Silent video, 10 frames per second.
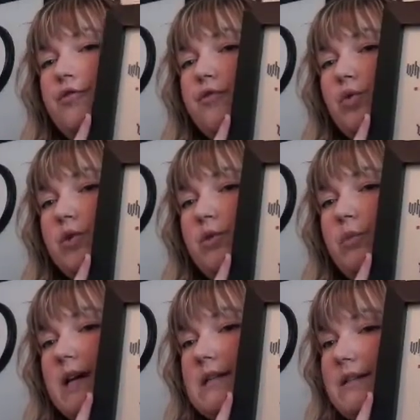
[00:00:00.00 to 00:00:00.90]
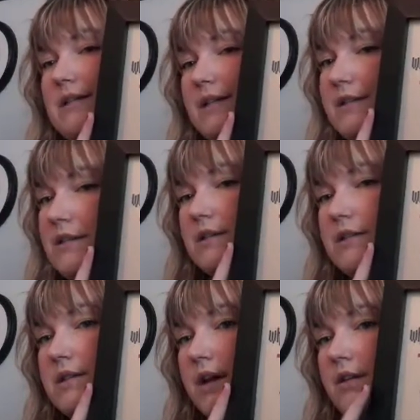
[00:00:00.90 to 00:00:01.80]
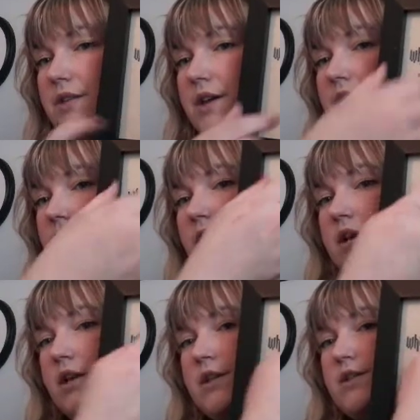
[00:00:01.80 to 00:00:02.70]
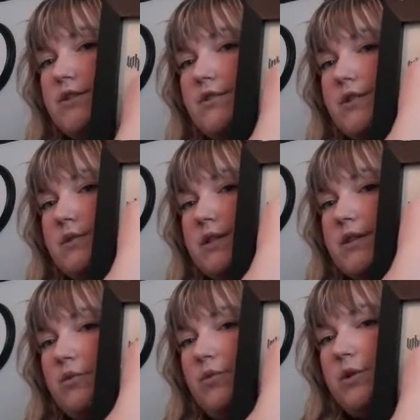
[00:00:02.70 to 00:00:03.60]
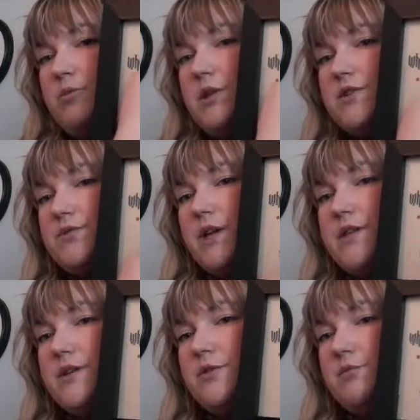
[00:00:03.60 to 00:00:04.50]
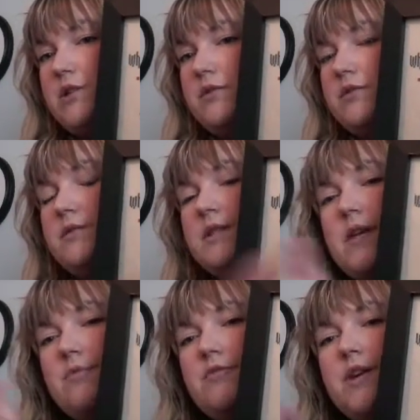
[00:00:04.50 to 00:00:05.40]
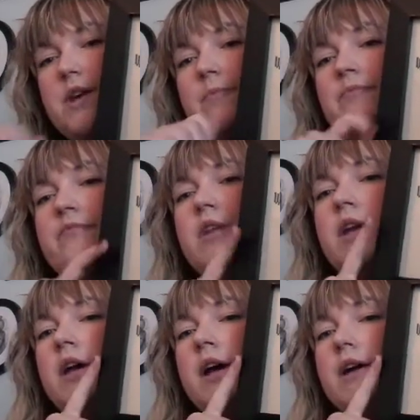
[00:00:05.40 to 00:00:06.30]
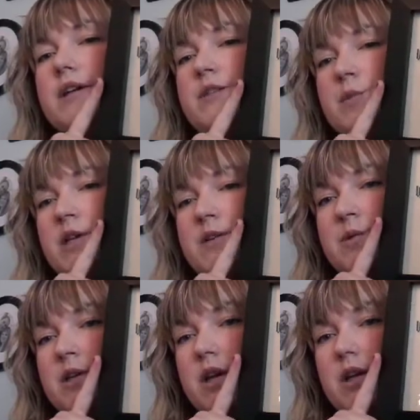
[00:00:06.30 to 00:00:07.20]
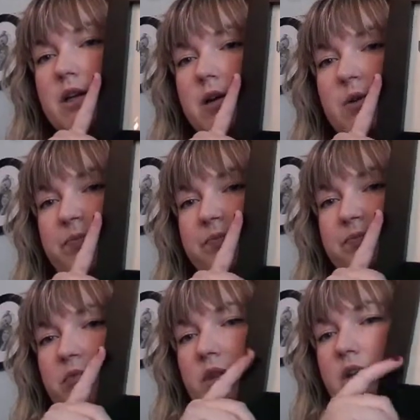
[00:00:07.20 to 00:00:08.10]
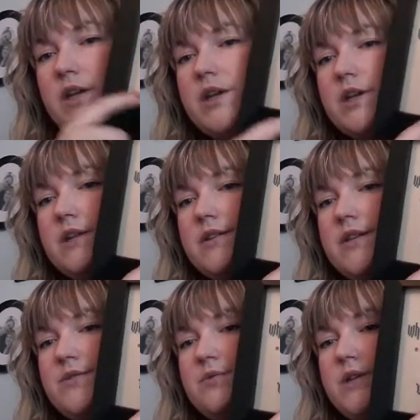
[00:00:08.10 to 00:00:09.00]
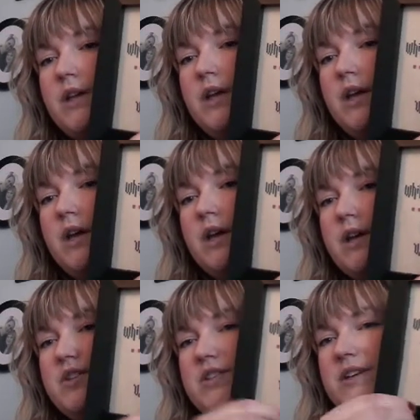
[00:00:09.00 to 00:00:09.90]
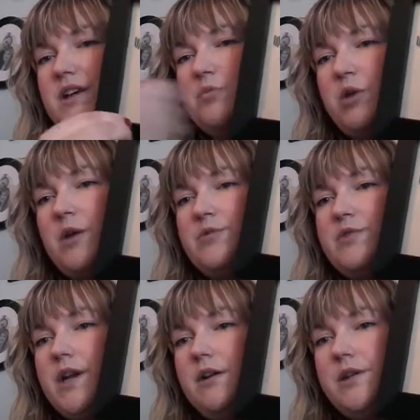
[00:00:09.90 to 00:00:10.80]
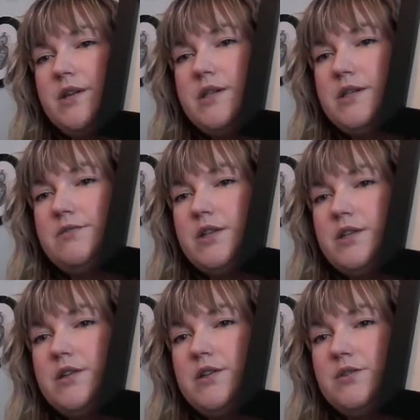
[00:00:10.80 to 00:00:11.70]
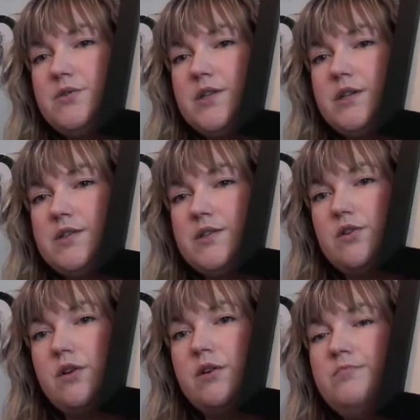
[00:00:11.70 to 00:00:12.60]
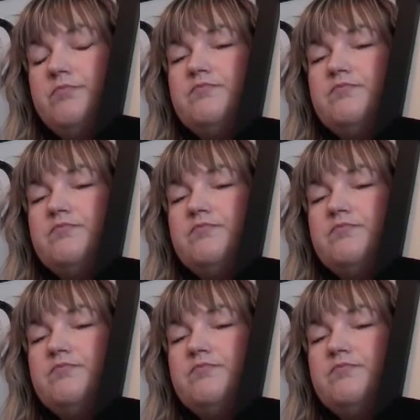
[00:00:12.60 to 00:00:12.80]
4x6s, I think. So there was a wood piece right down the middle, same thing. I asked my husband to cut it out. And this one, it just kind of popped right out. He didn't even need to use his saw.